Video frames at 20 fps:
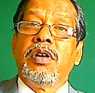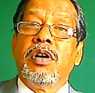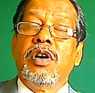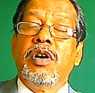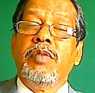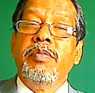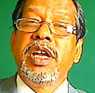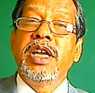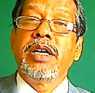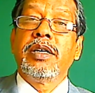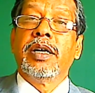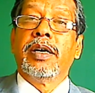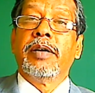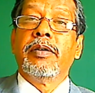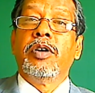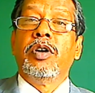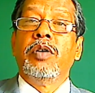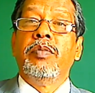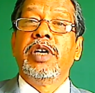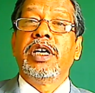
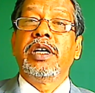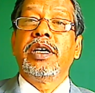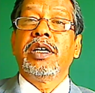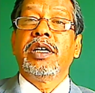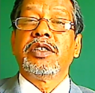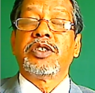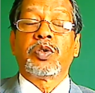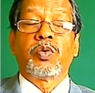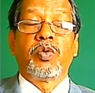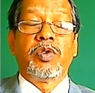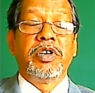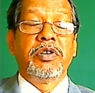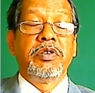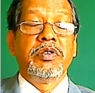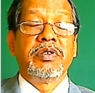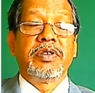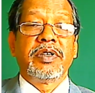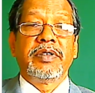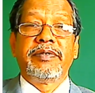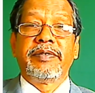Omega is square
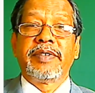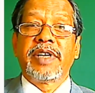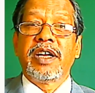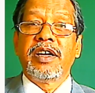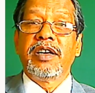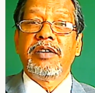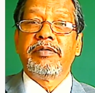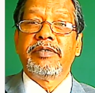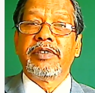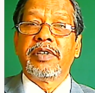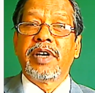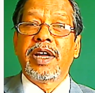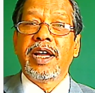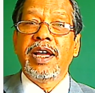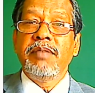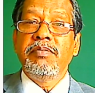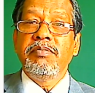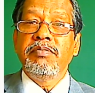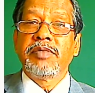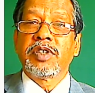root of K over
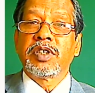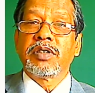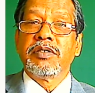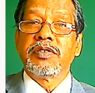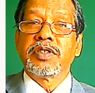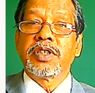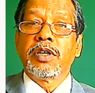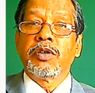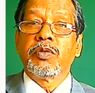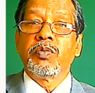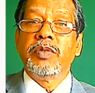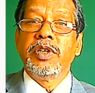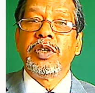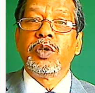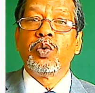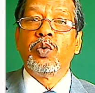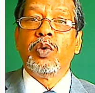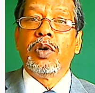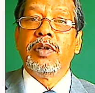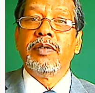M, turns out to be
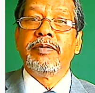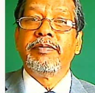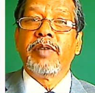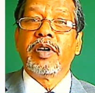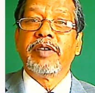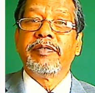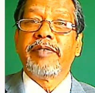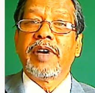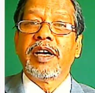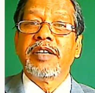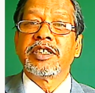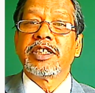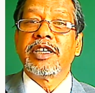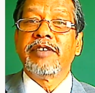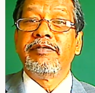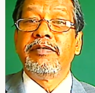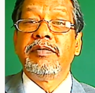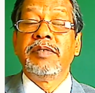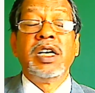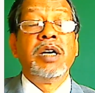
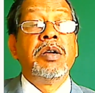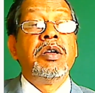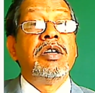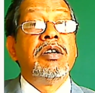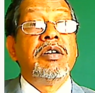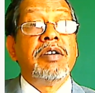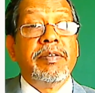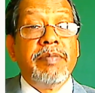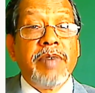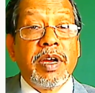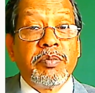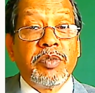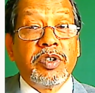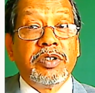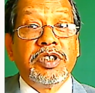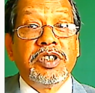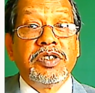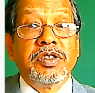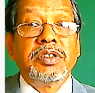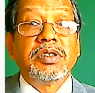12.157. Remember,
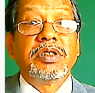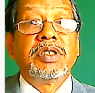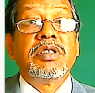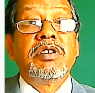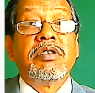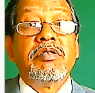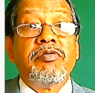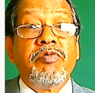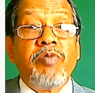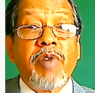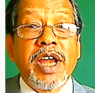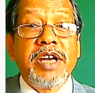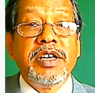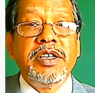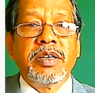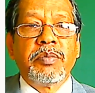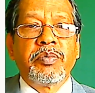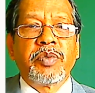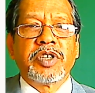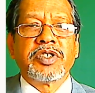this is
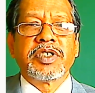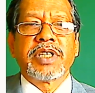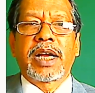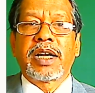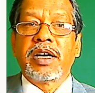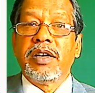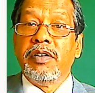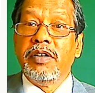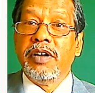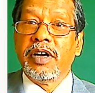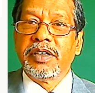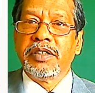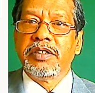radian per second, not